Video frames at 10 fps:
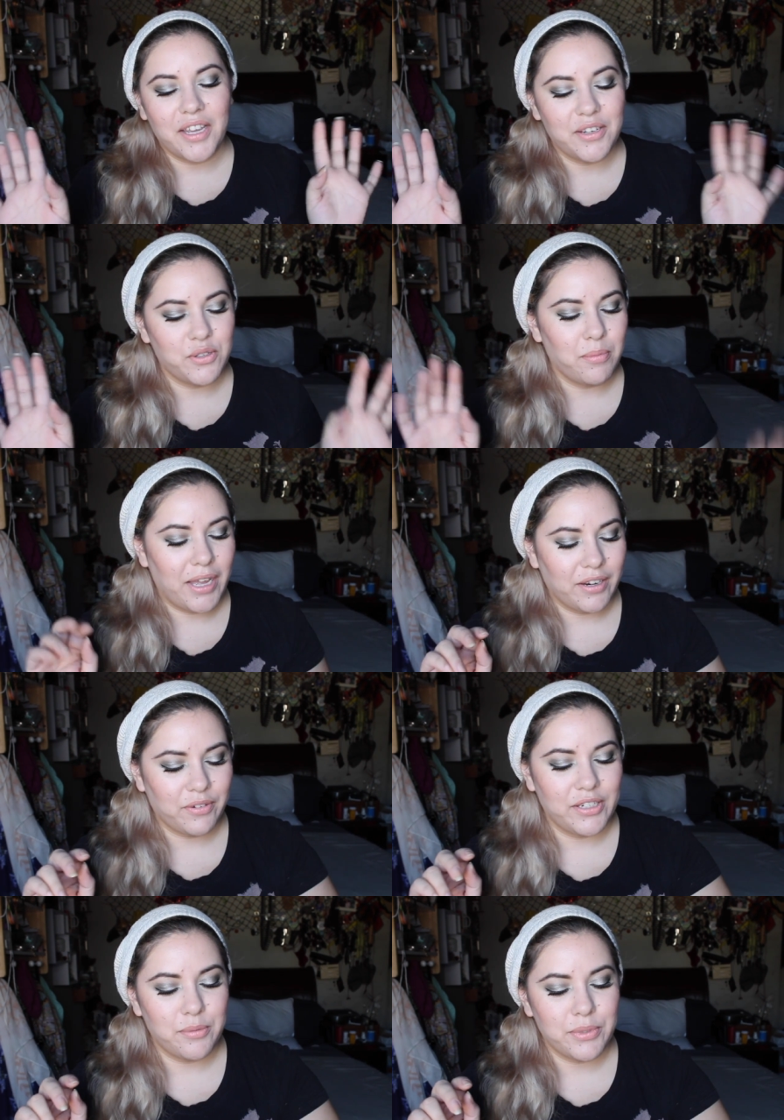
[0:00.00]
a
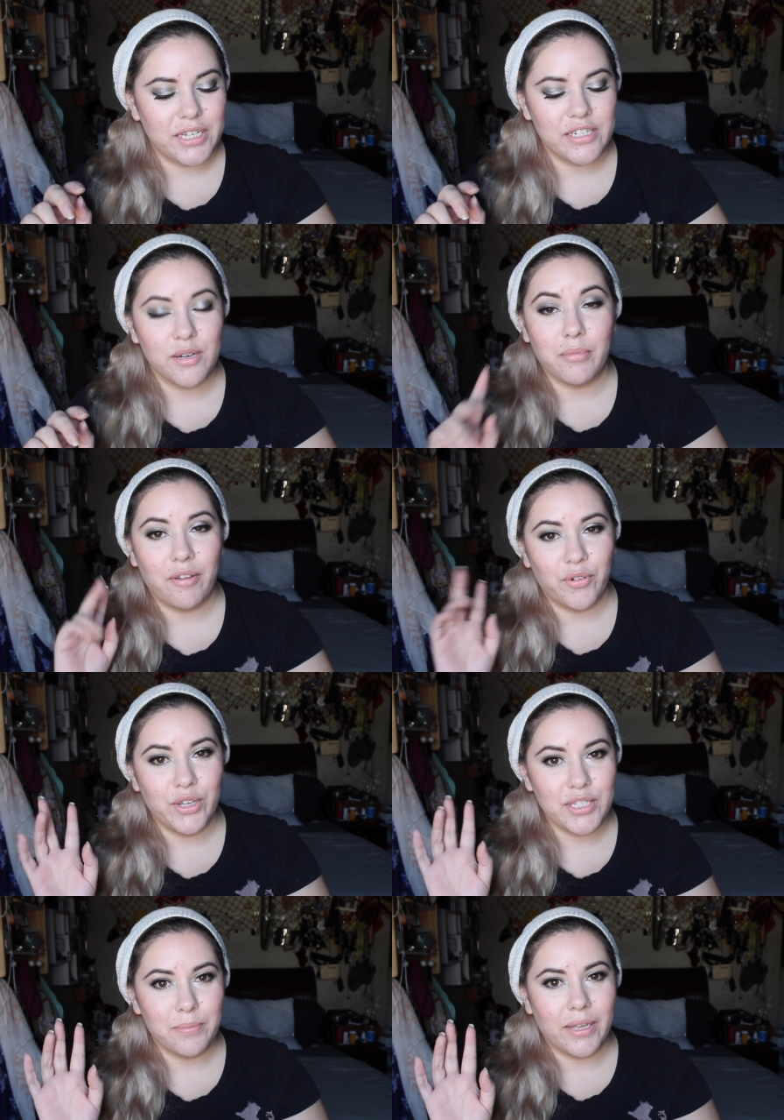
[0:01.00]
dramatic reinterpretation of my
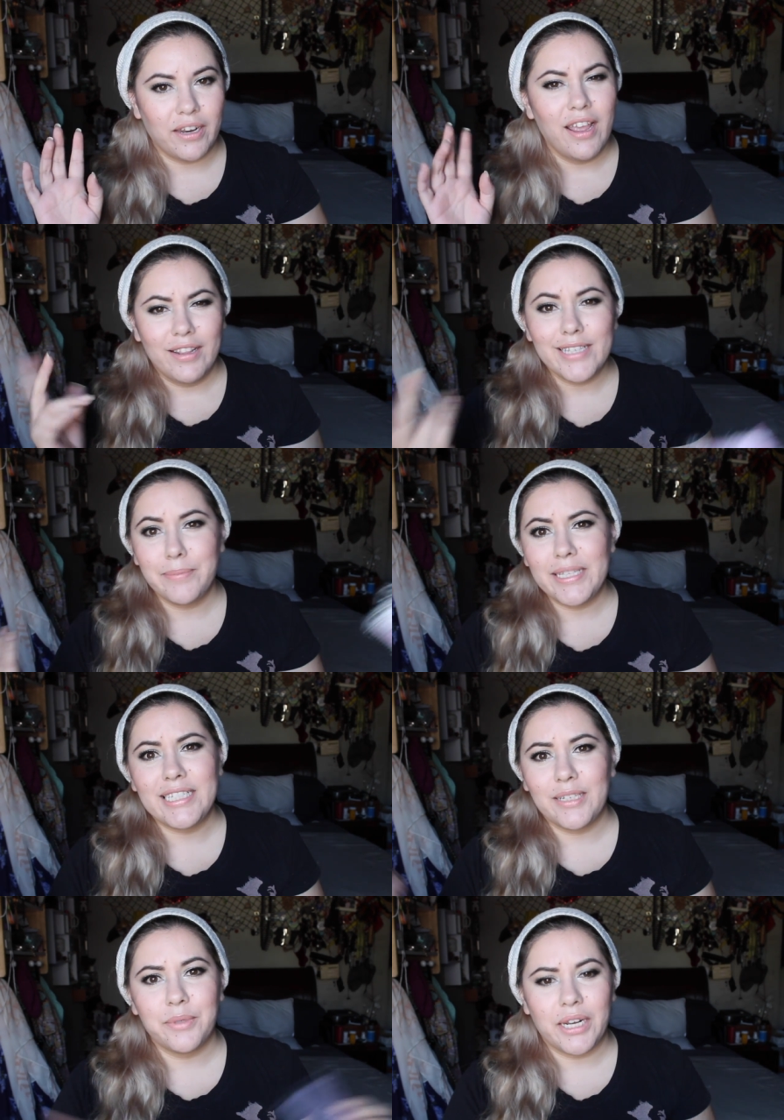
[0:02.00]
voice, but that's
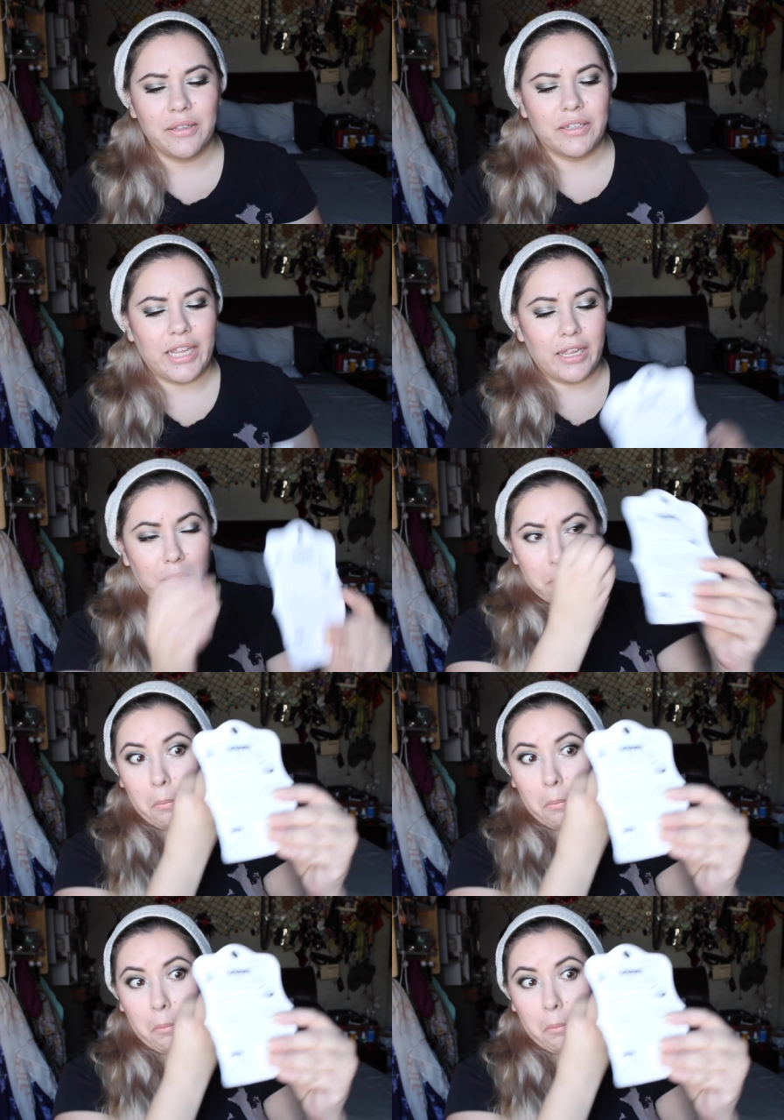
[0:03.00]
basically what I look like.